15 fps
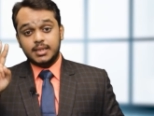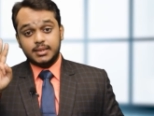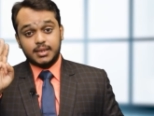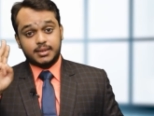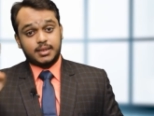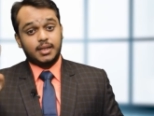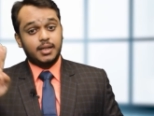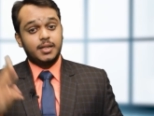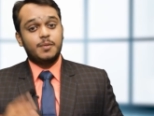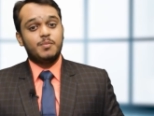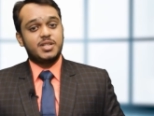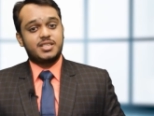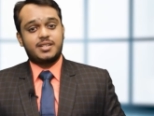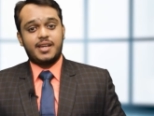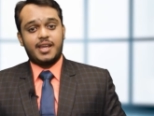The third
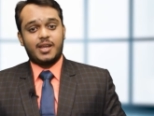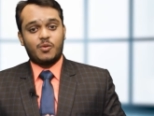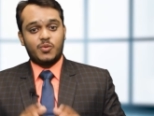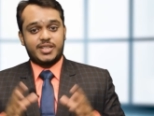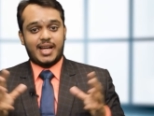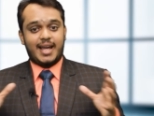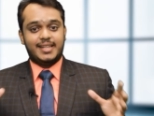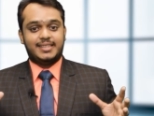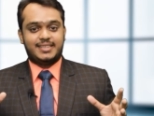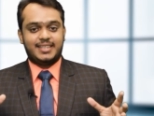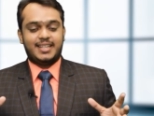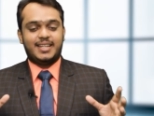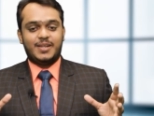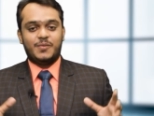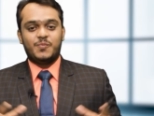mistake which I
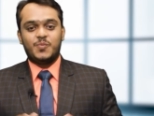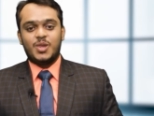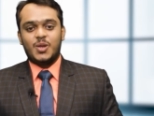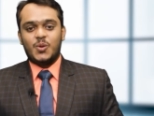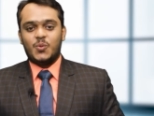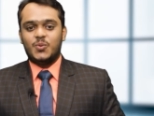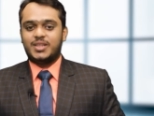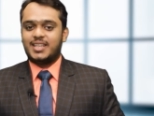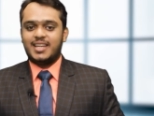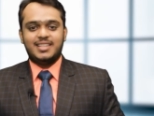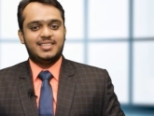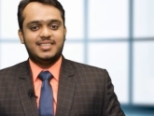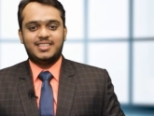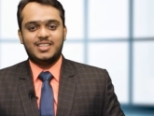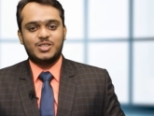see with
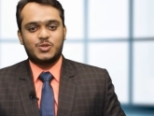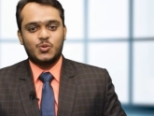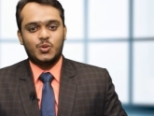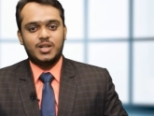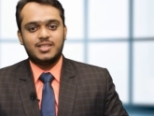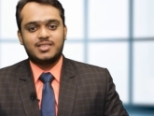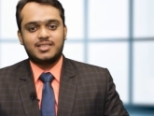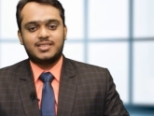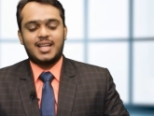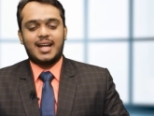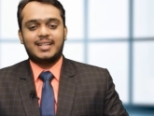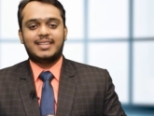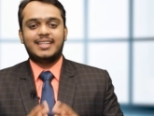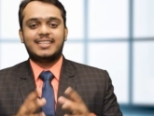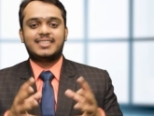ACCA students is
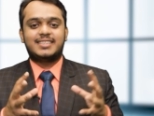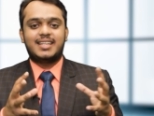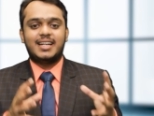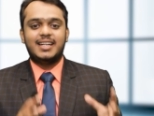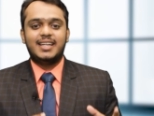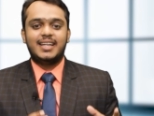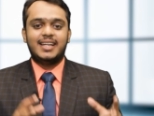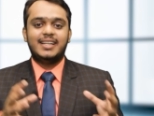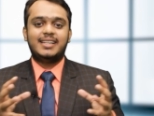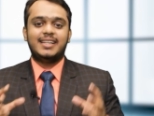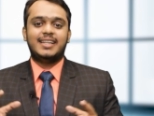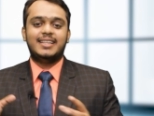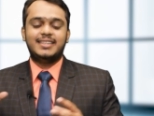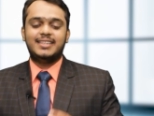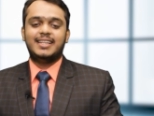that they study
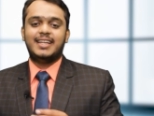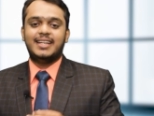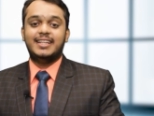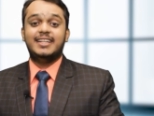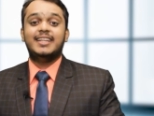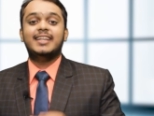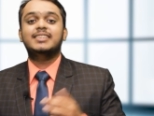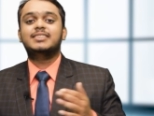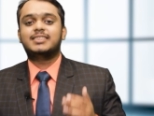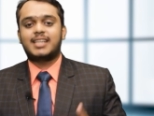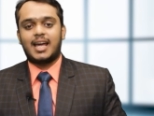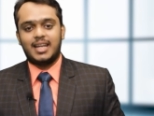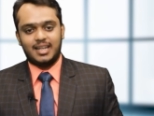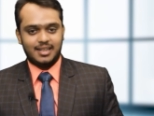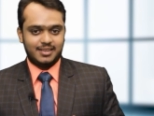it in the Indian
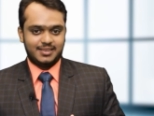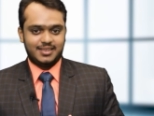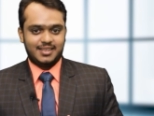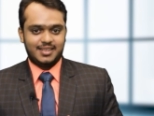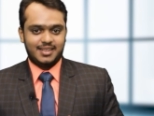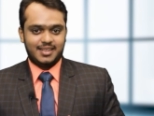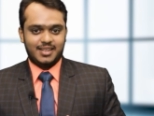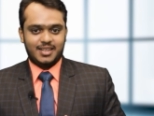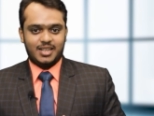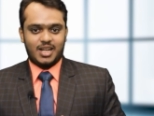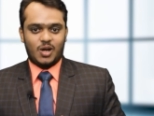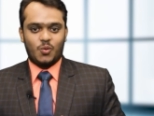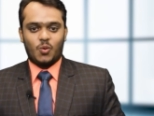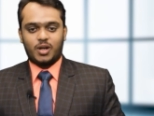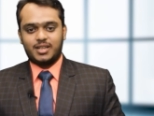style.
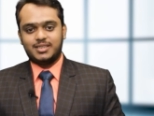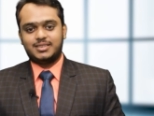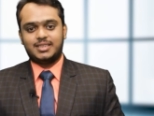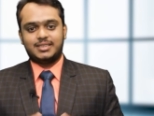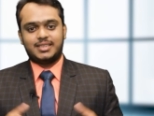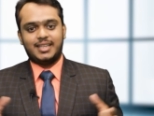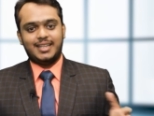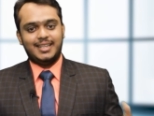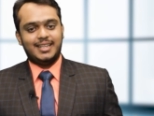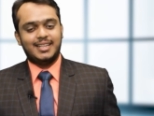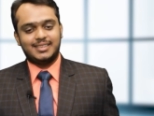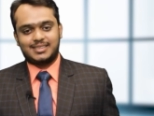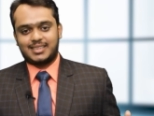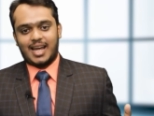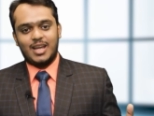Now, what is this
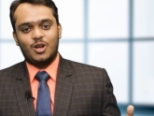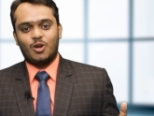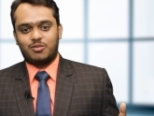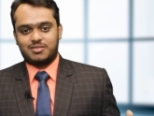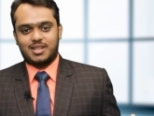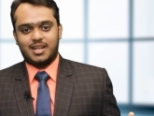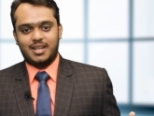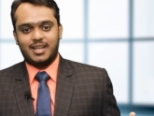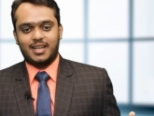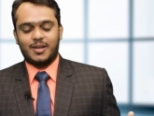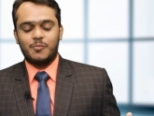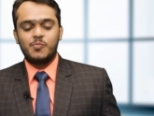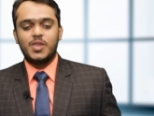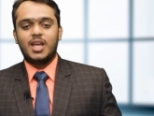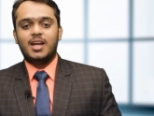Indian style of
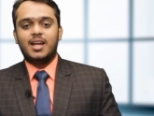studying?